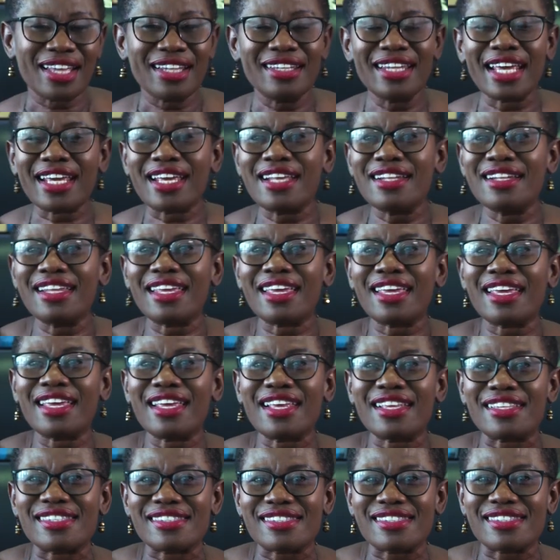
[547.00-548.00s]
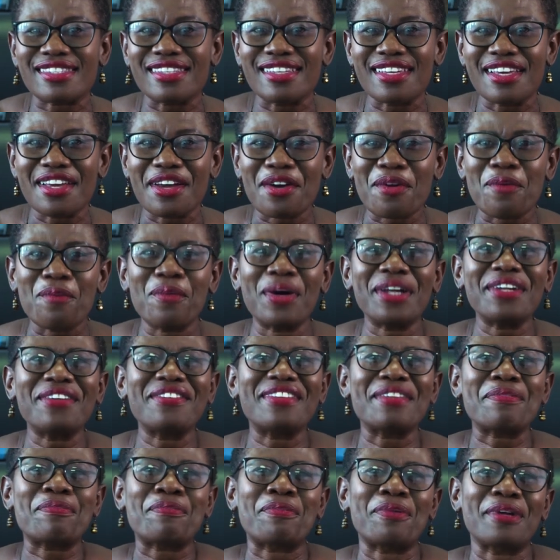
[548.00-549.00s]
Like in the East, one
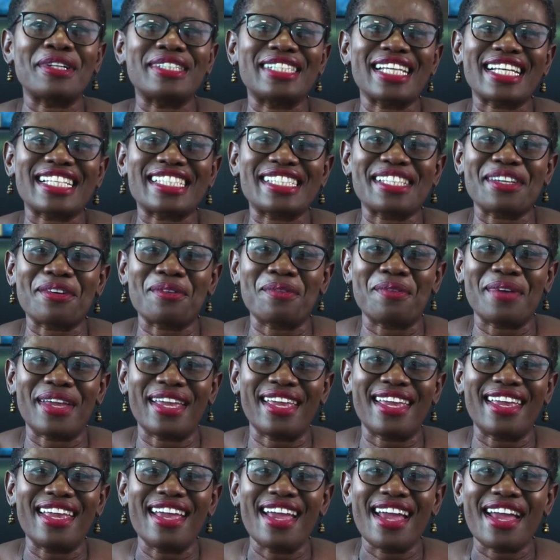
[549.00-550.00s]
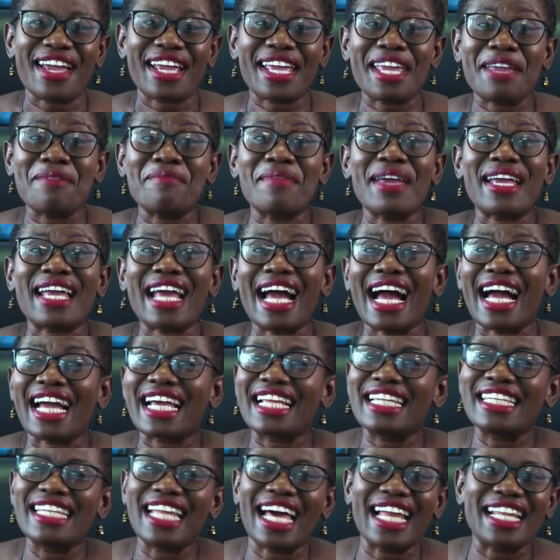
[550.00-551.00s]
of the projects that we can make
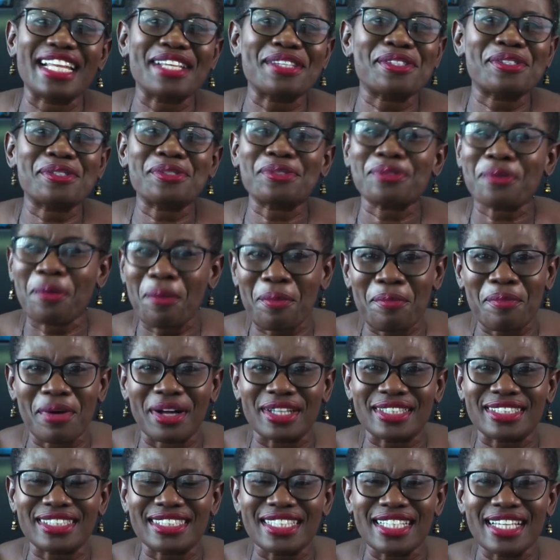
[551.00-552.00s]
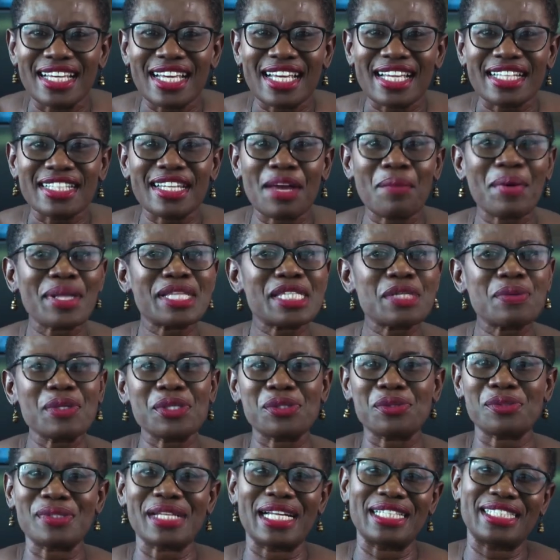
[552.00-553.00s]
Agladi so much. Now wait till we
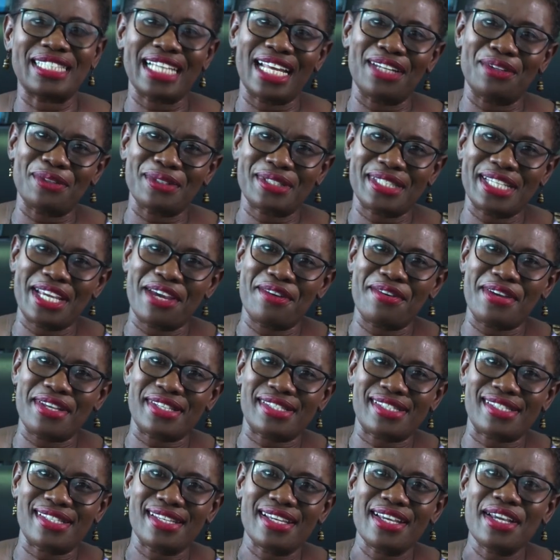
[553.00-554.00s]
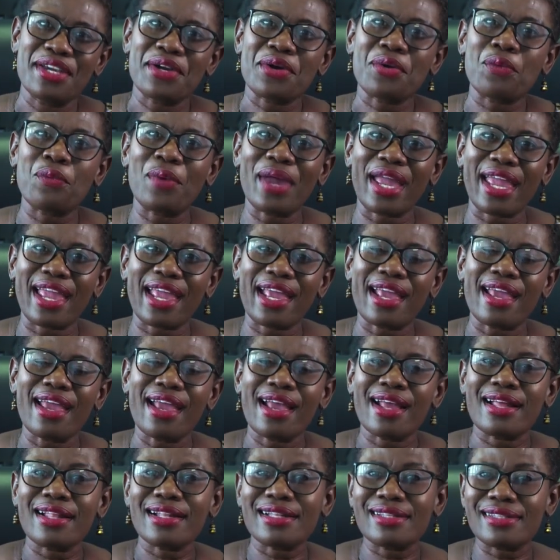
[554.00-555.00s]
do Najalo Terrace. We,
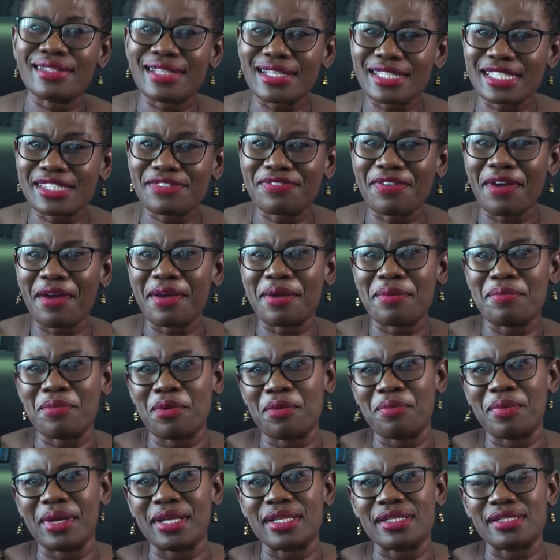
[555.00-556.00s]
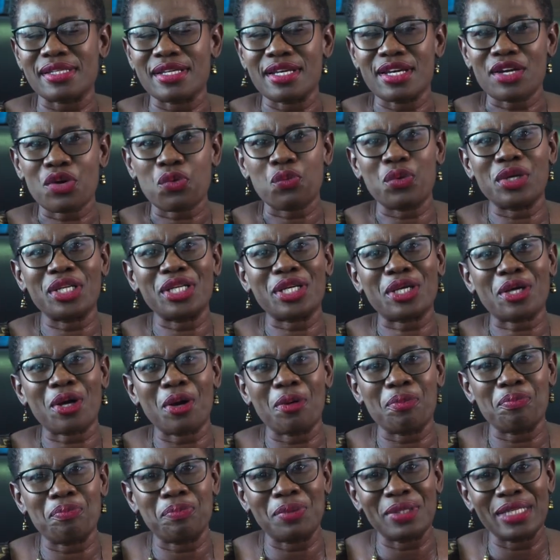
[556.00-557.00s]
this very moment, we
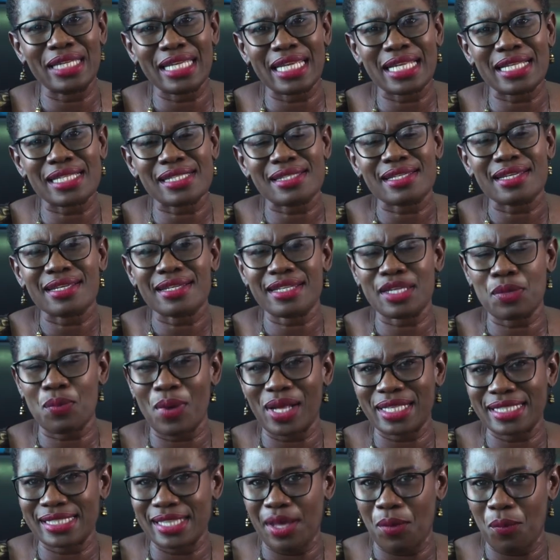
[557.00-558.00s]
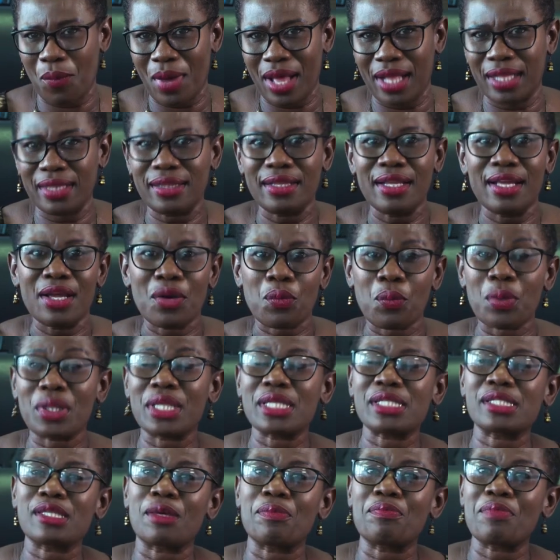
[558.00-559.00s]
complete the water well with
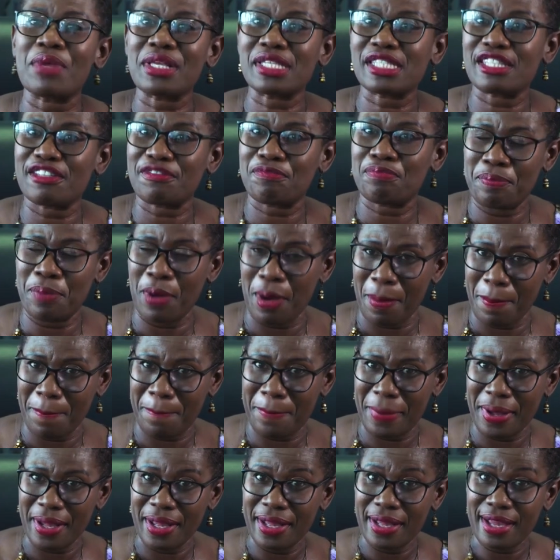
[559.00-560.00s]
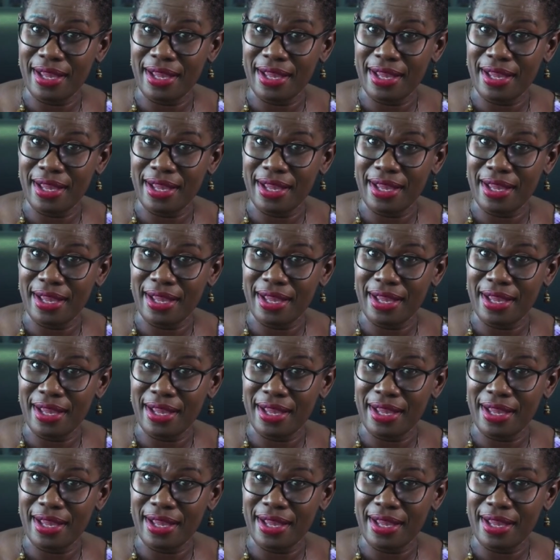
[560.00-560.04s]
the submersive pump.